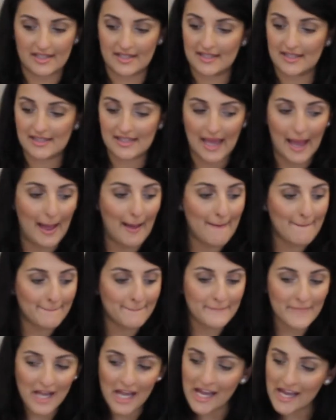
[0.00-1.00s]
This is
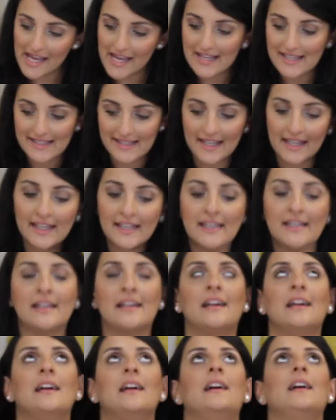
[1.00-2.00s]
amazing.